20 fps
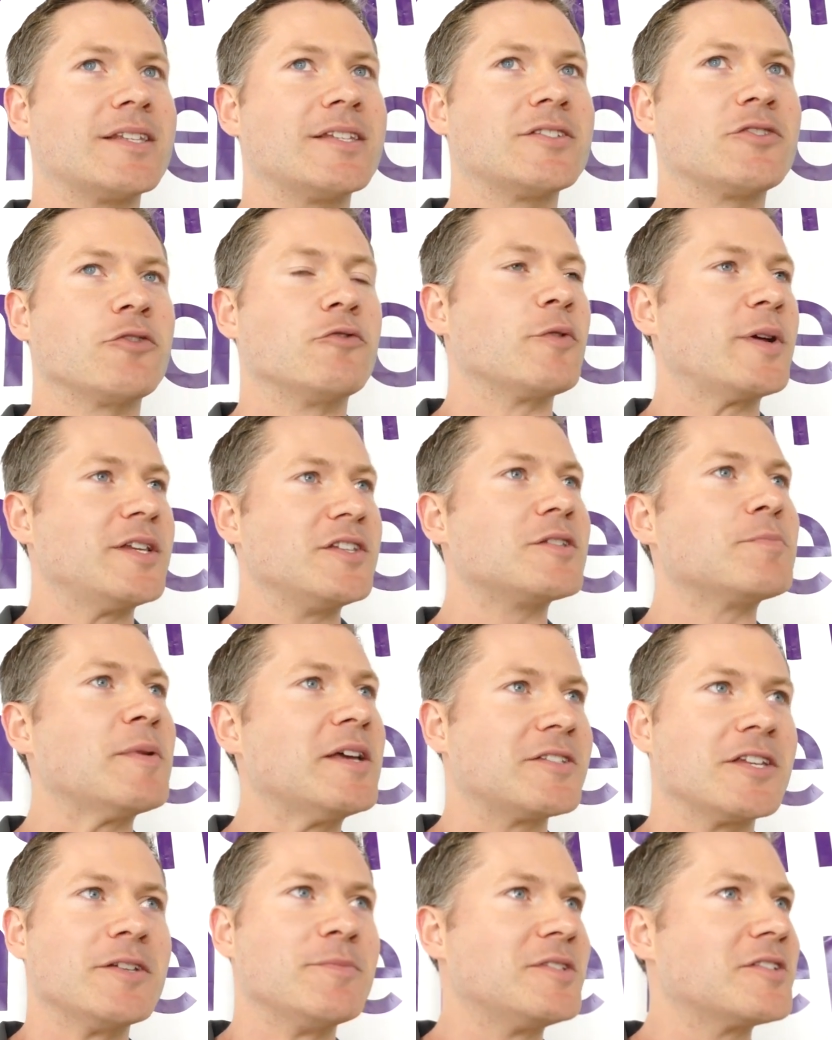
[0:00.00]
So when you
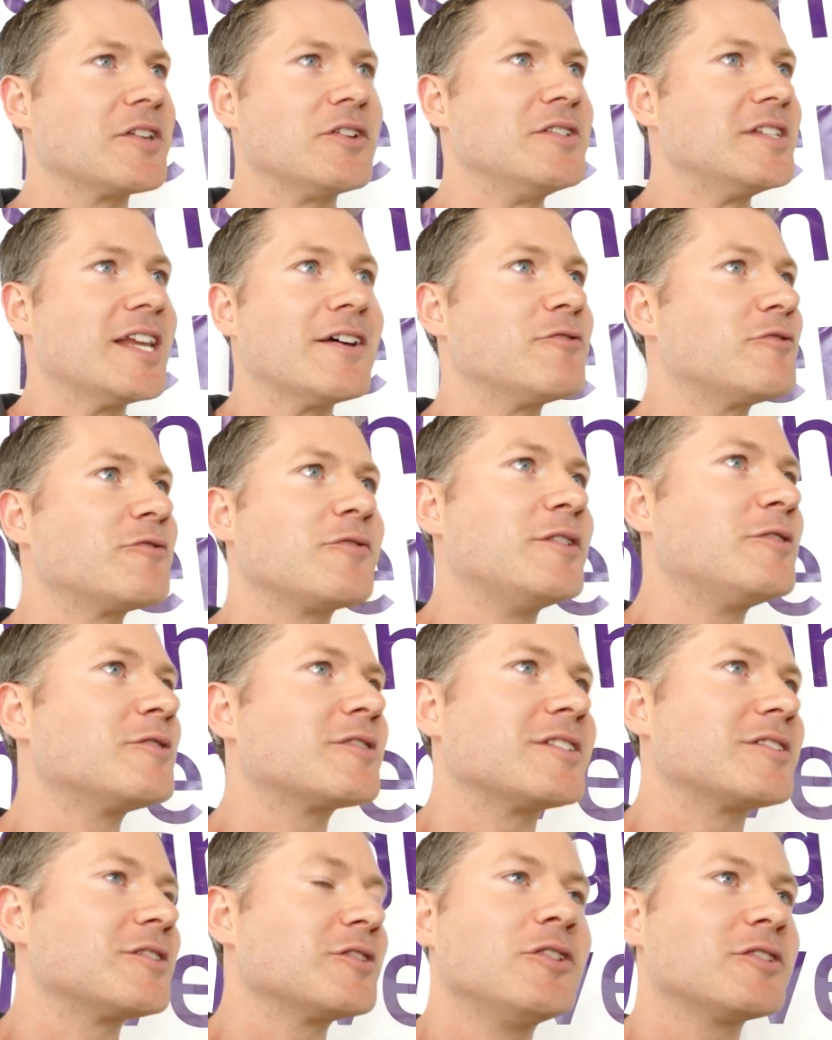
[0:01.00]
speak to him, he certainly never
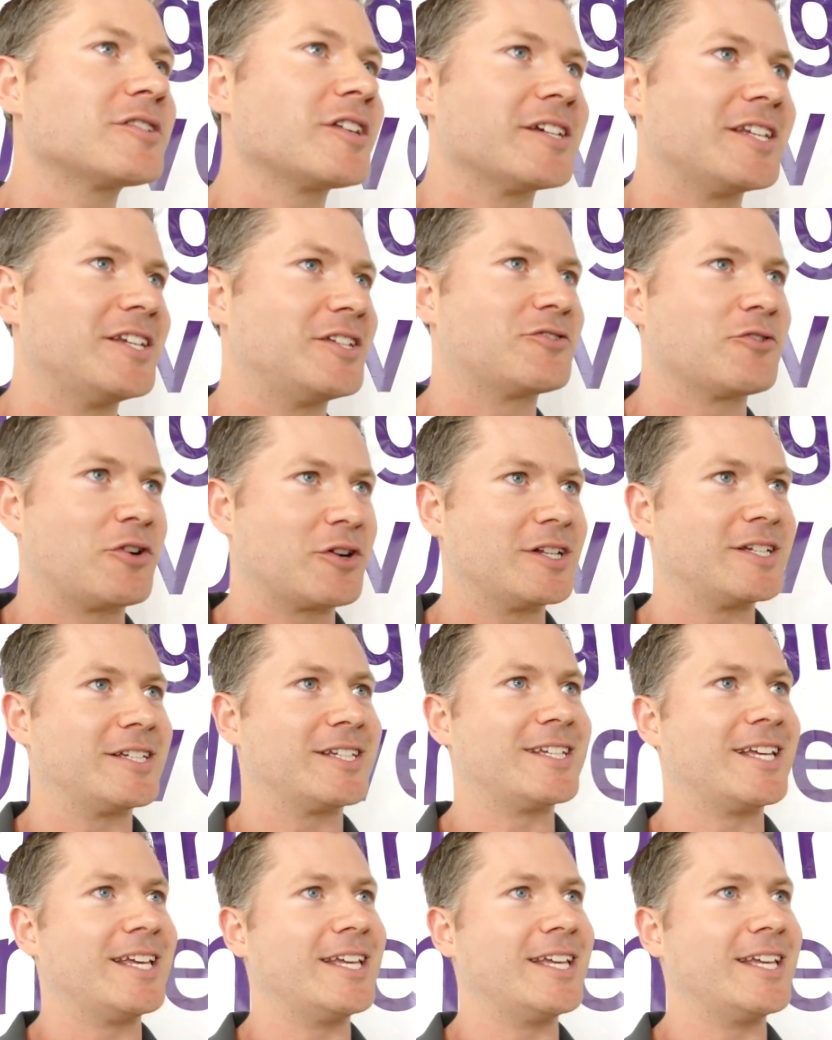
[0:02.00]
looks like he's struggling.